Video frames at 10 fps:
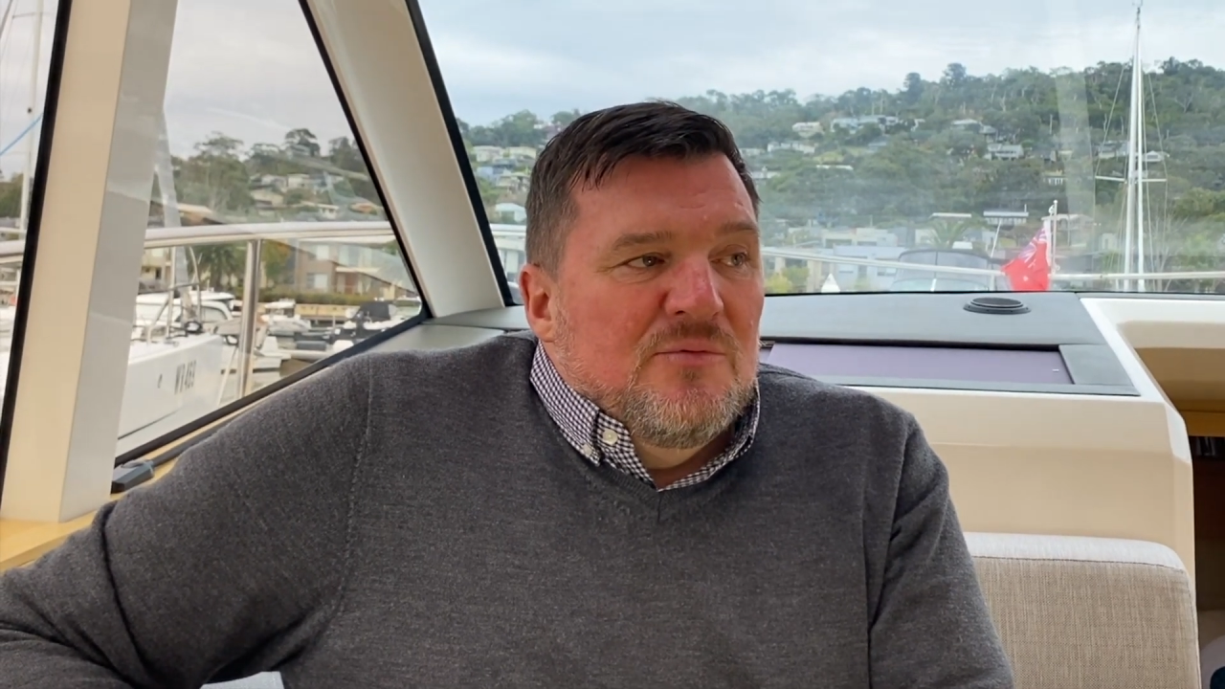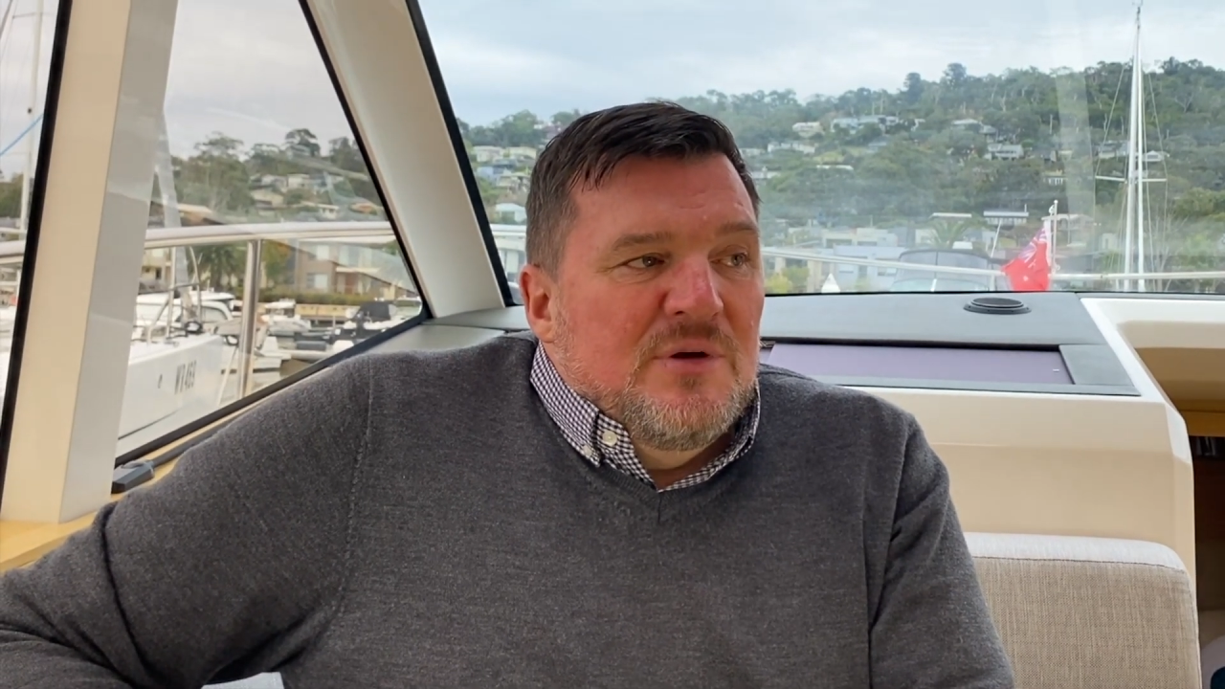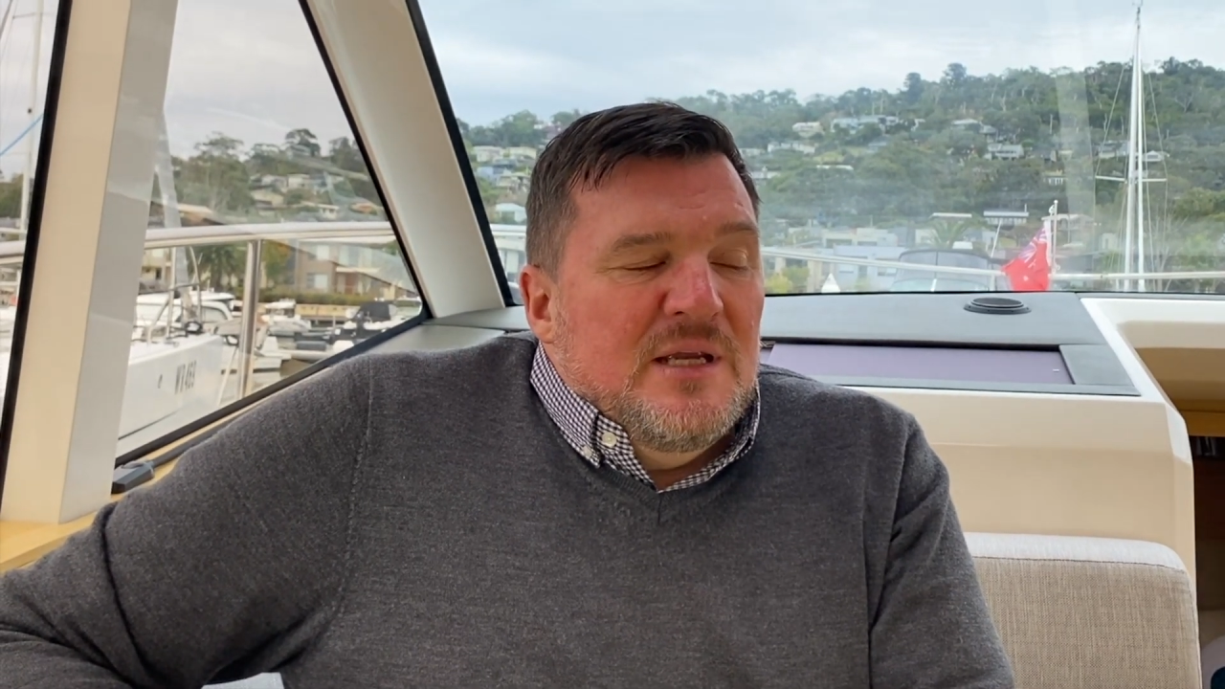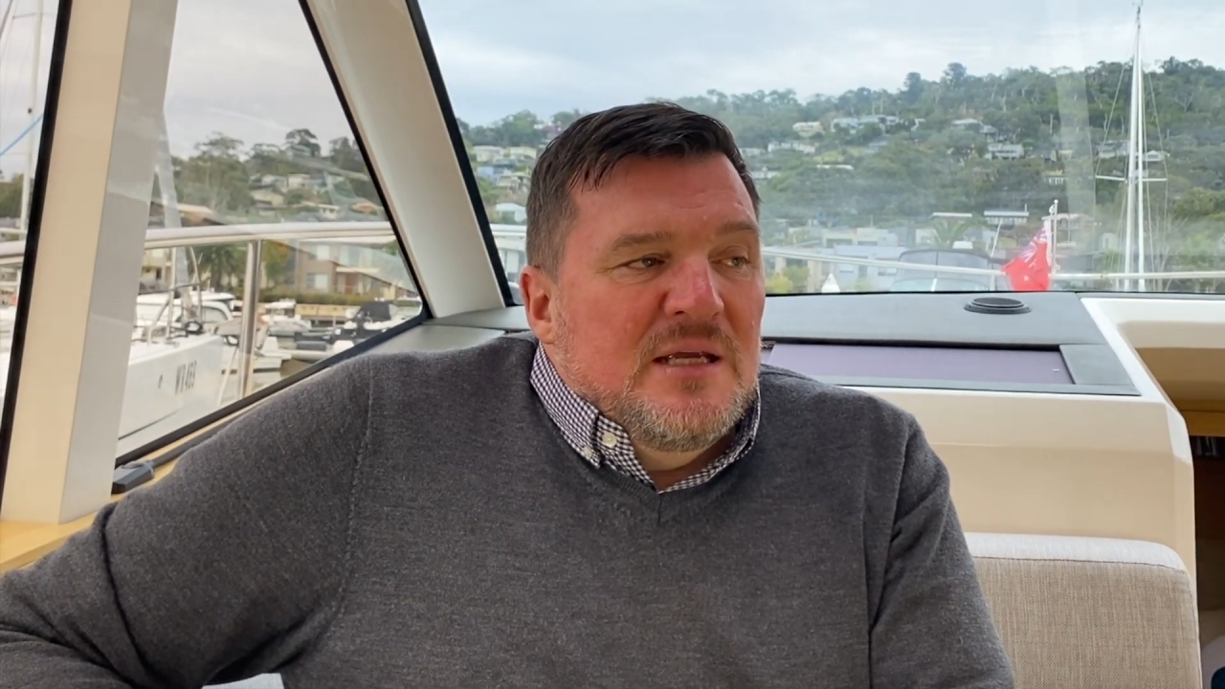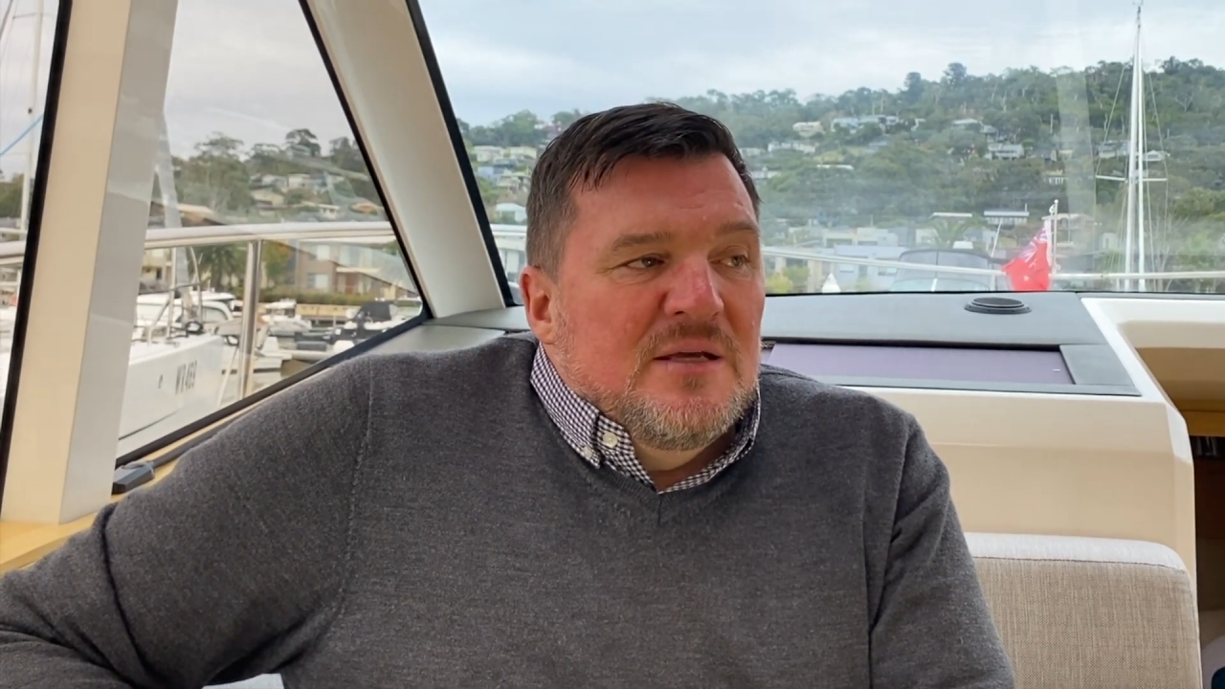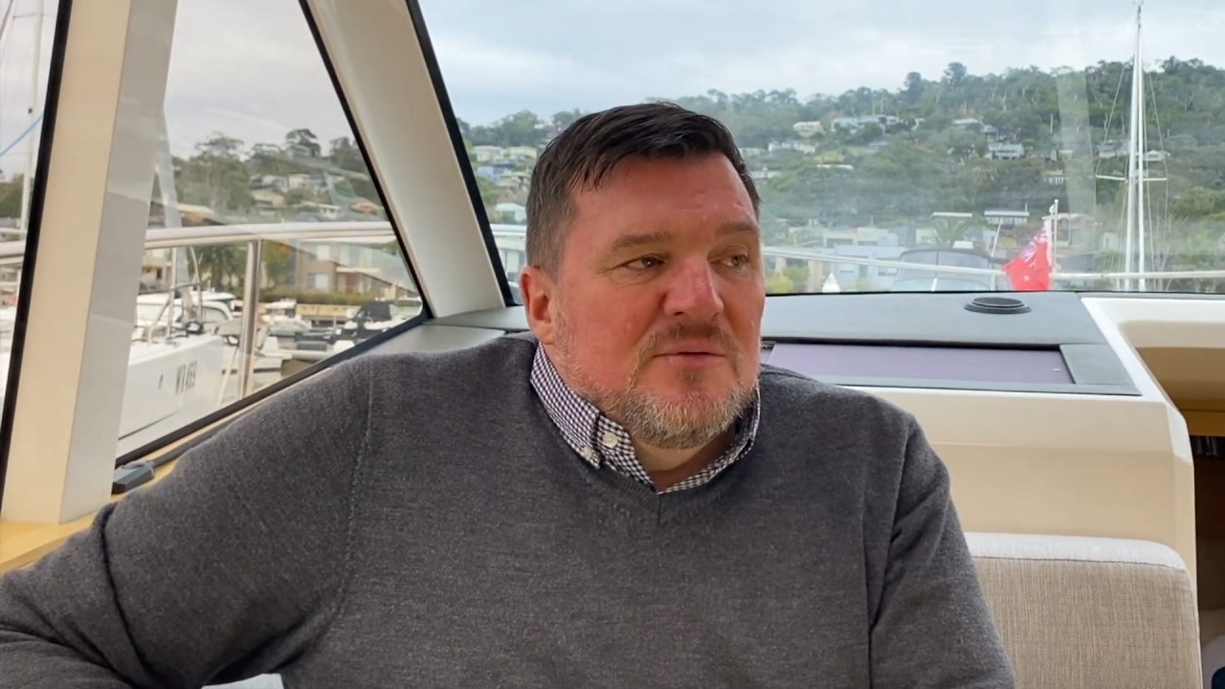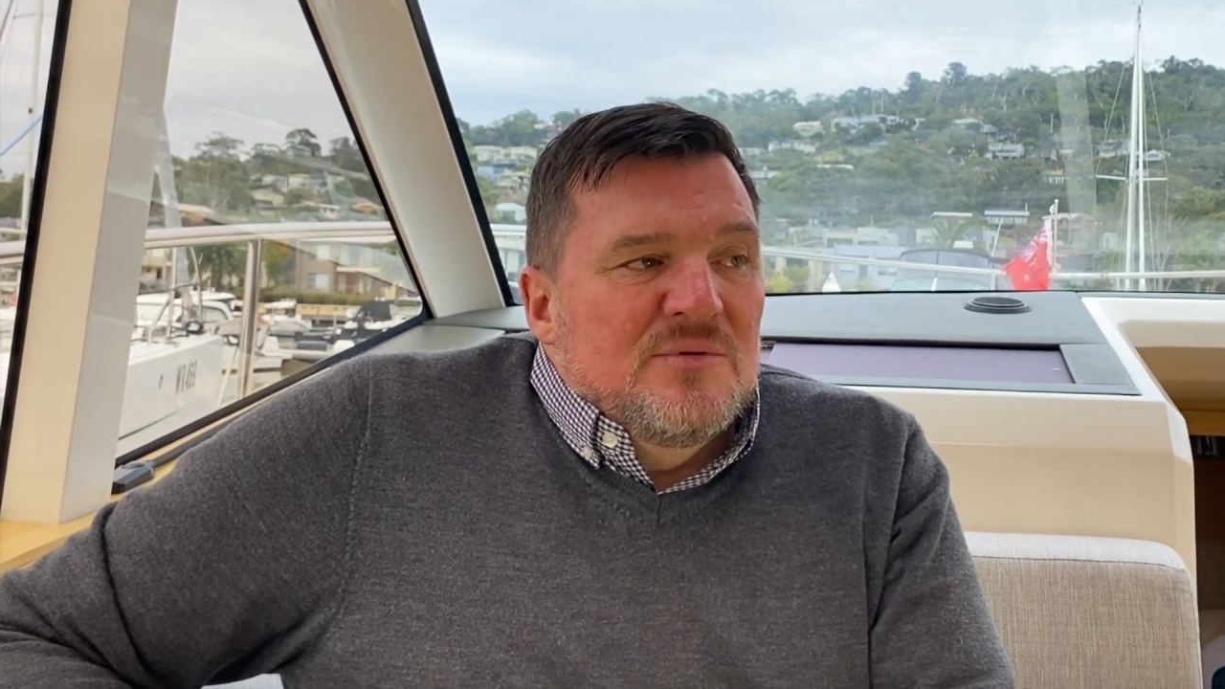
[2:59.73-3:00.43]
rig